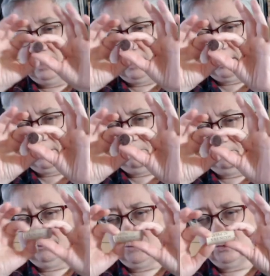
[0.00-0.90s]

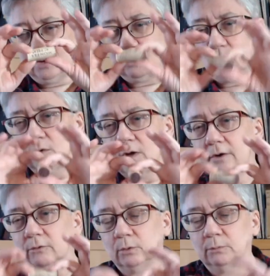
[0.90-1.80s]
There's not a whole lot
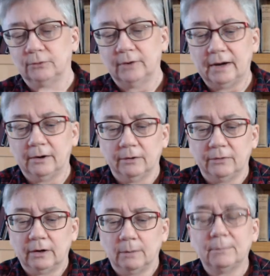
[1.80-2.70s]
of room for error there,